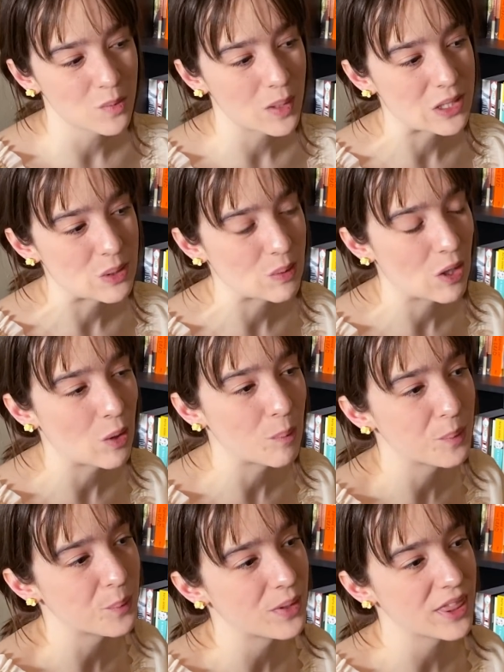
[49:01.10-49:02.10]
a way to
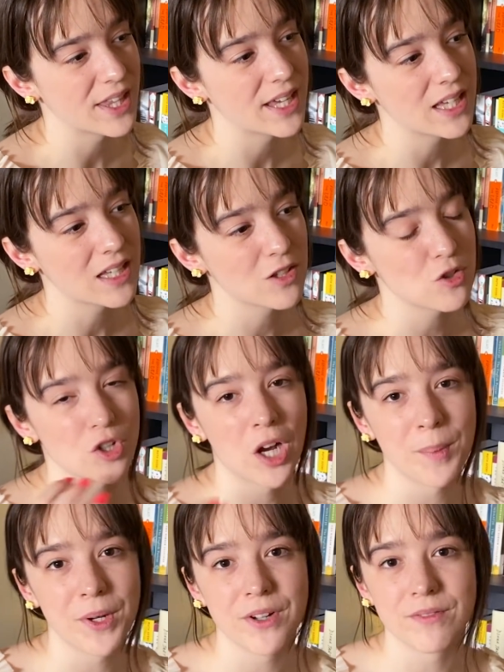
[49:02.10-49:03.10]
cope with like
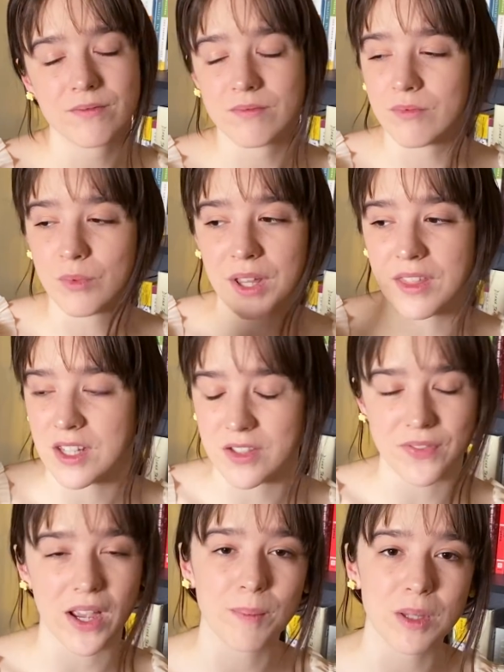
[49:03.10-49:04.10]
trauma with
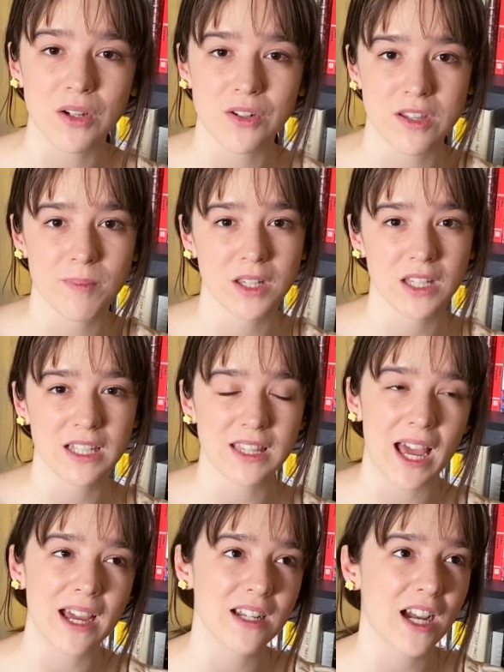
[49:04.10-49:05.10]
his family or something like
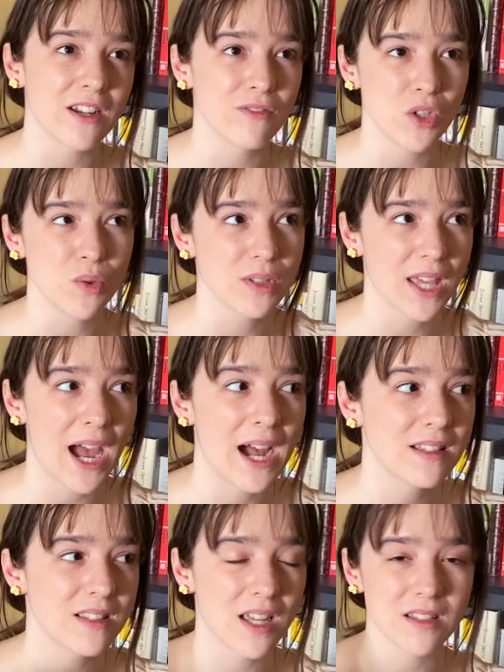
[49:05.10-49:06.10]
that, and kind of use
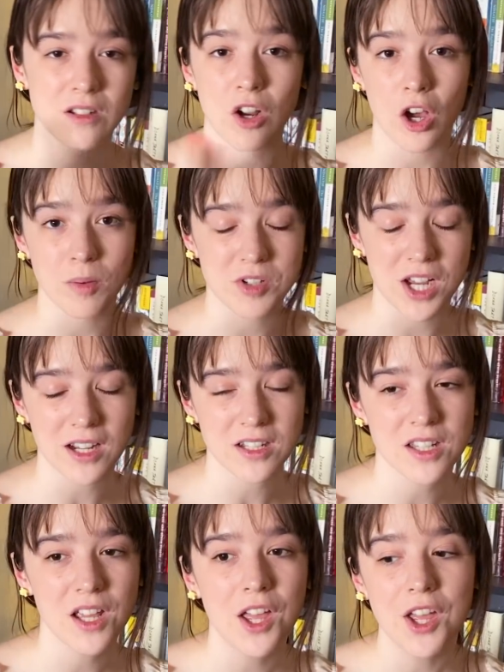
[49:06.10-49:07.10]
cats as an
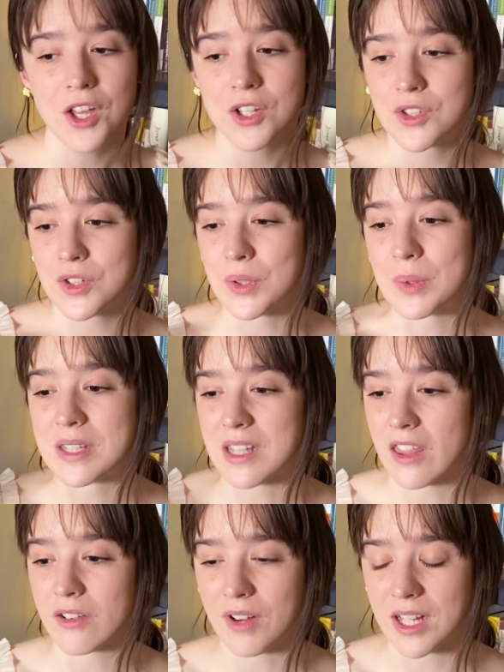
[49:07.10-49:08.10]
object, to his
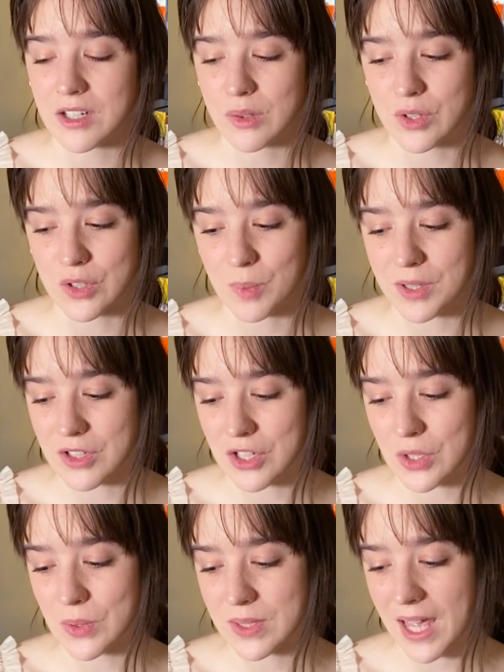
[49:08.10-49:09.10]
other friend who just wants
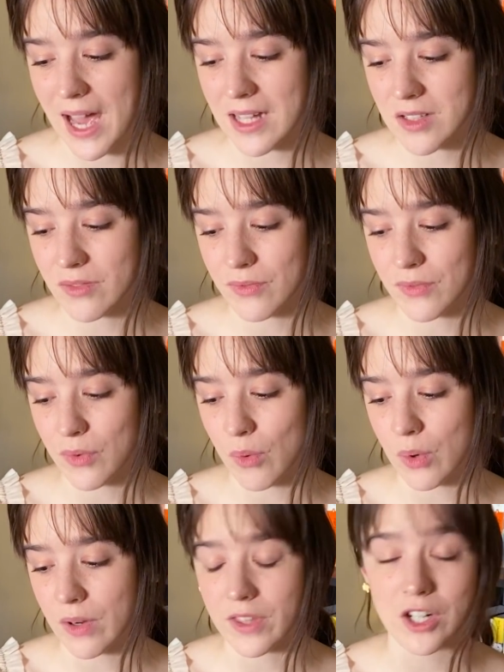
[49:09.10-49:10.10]
to use cats
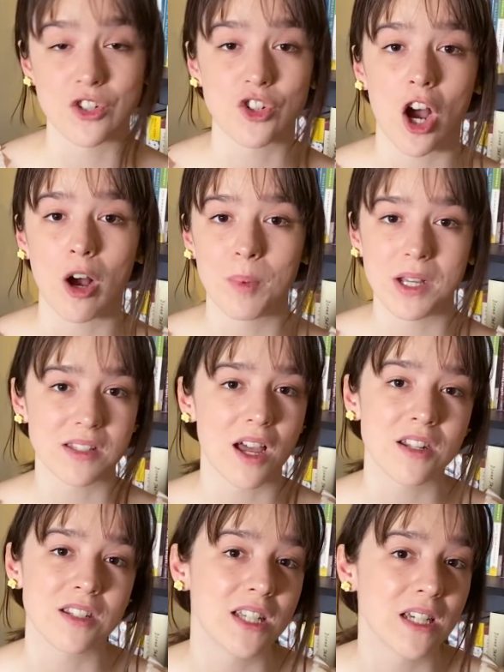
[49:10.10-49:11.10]
for their job as
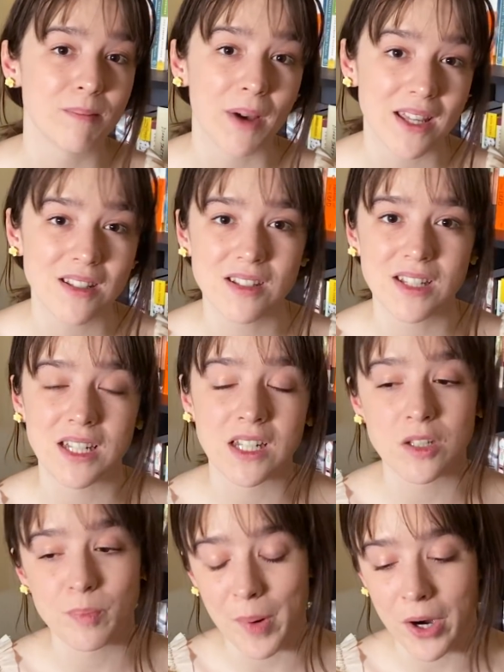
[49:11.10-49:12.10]
hunting mice in
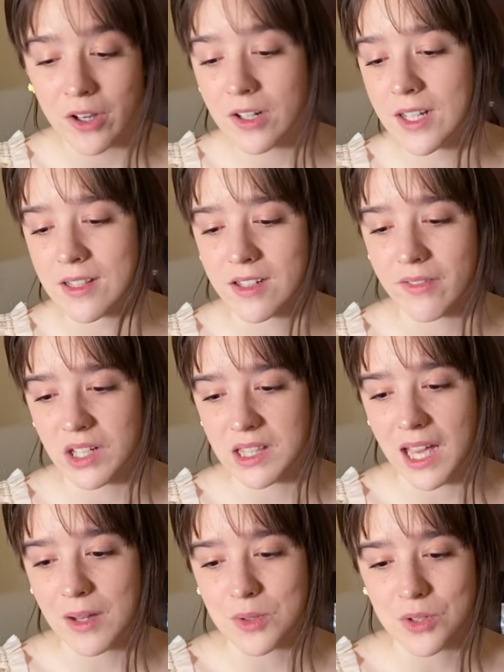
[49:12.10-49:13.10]
his barn and stuff like
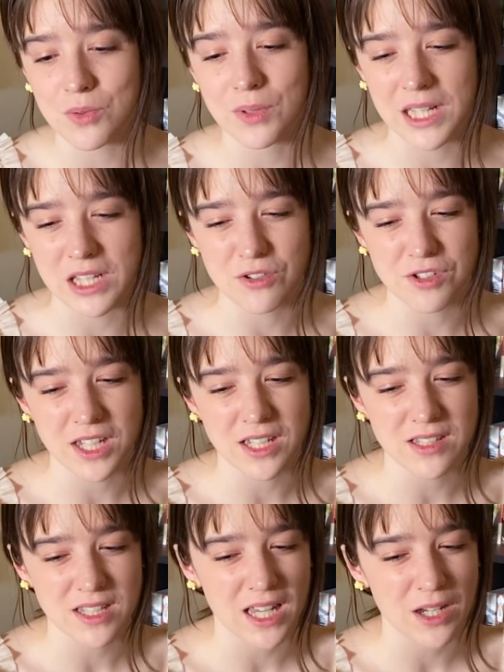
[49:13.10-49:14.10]
that. It was just really
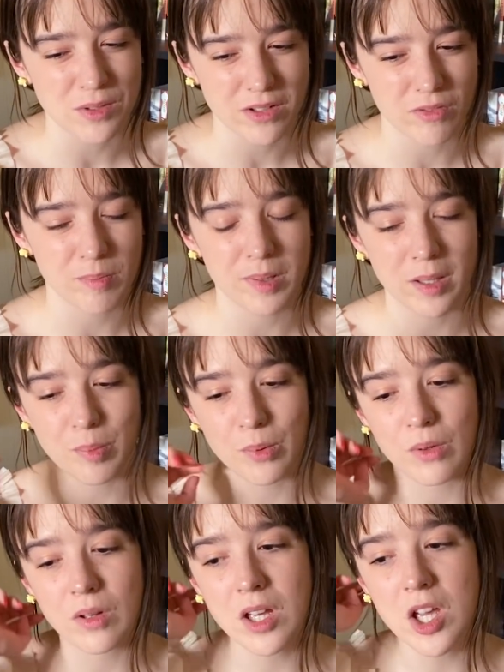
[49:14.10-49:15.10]
interesting seeing how different
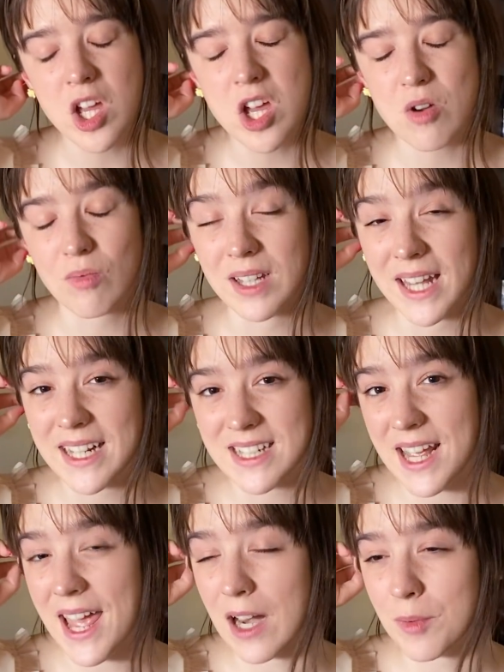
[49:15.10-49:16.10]
people relate
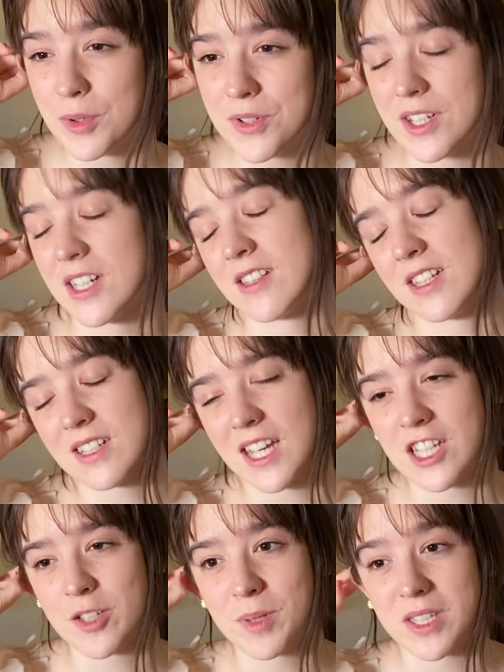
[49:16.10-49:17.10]
to animals, and in this
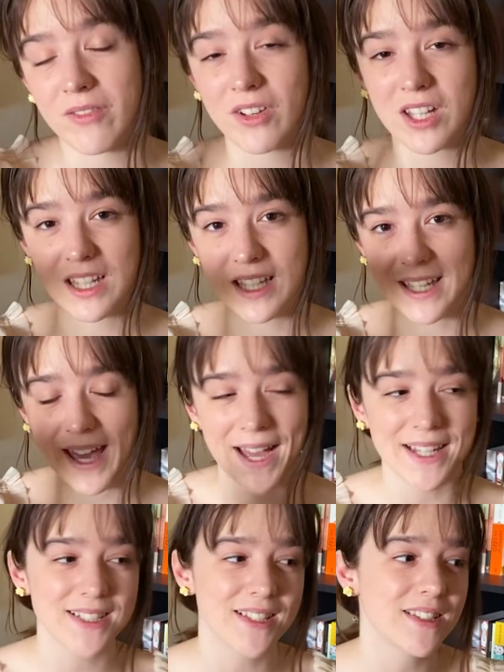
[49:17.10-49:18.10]
case specifically
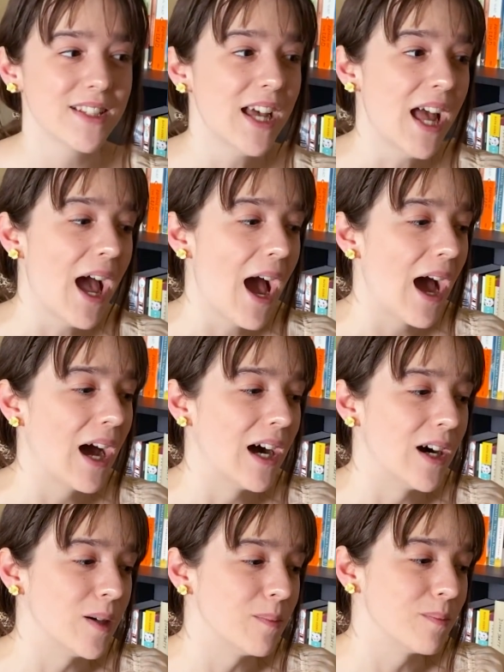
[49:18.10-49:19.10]
cats.
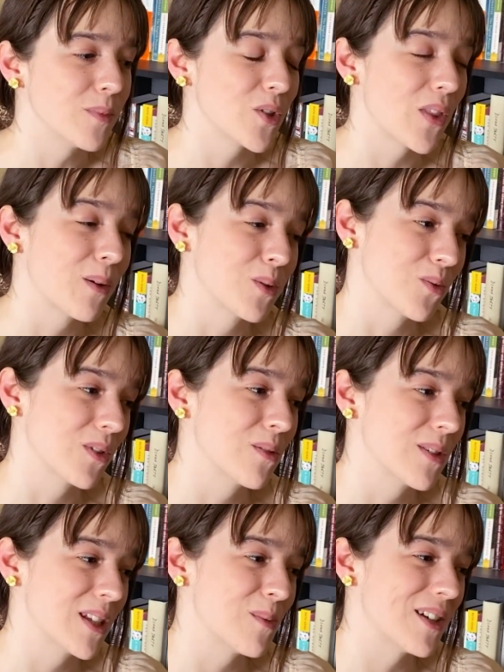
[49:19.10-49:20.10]
So that was really,
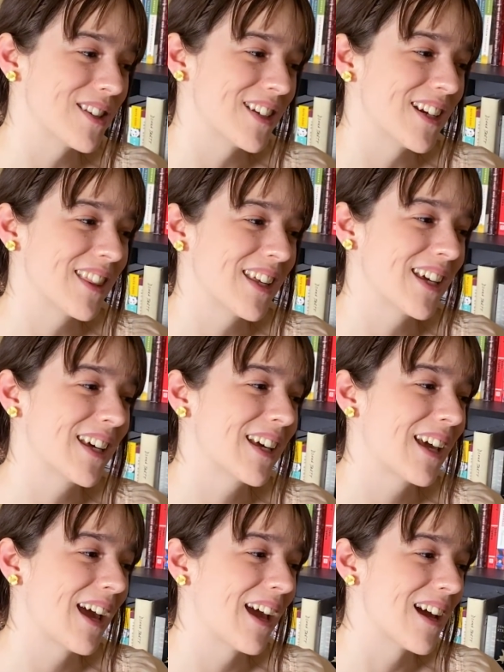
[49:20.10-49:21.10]
really well done, I
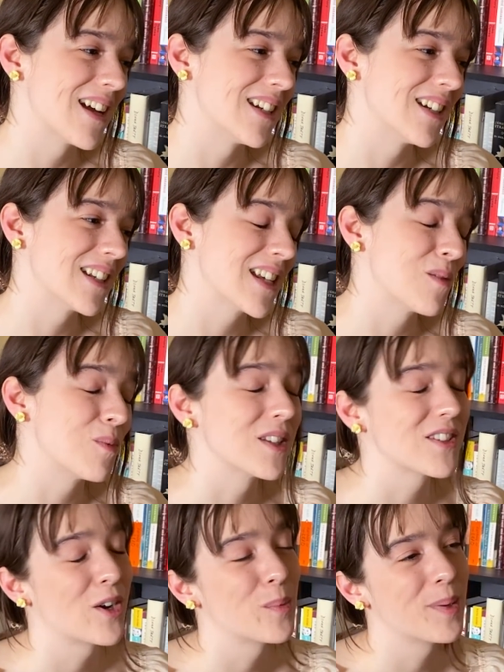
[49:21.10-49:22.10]
think, and it
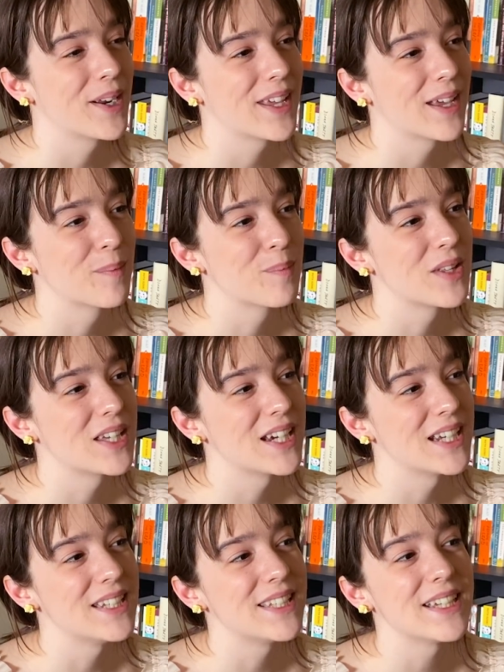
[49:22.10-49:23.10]
was heartbreaking.
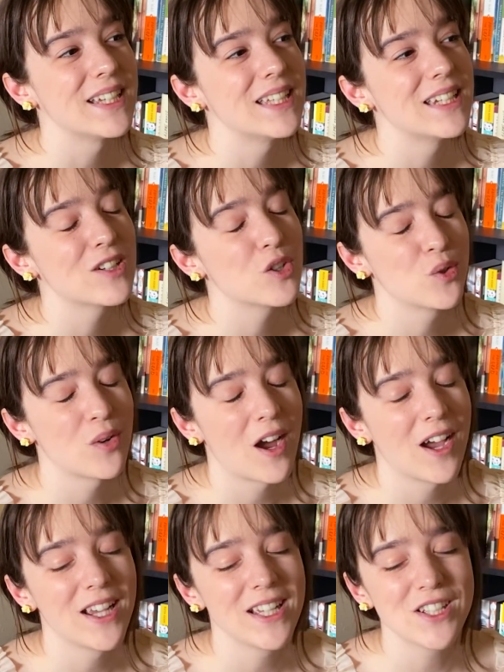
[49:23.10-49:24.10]
I did
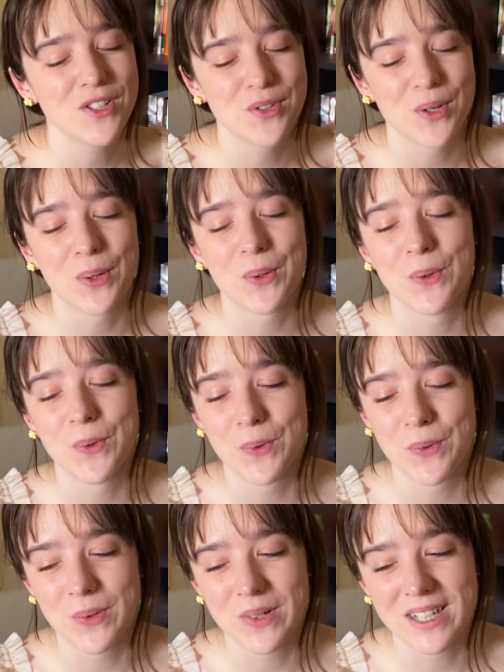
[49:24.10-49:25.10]
cry,
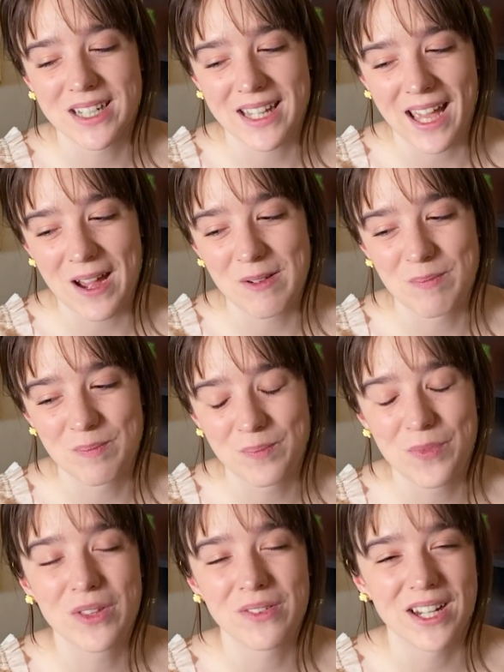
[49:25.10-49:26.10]
so yeah,
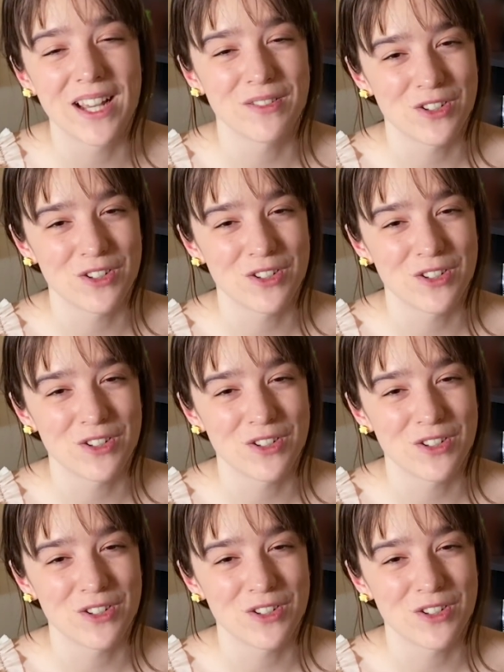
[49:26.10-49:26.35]
3.5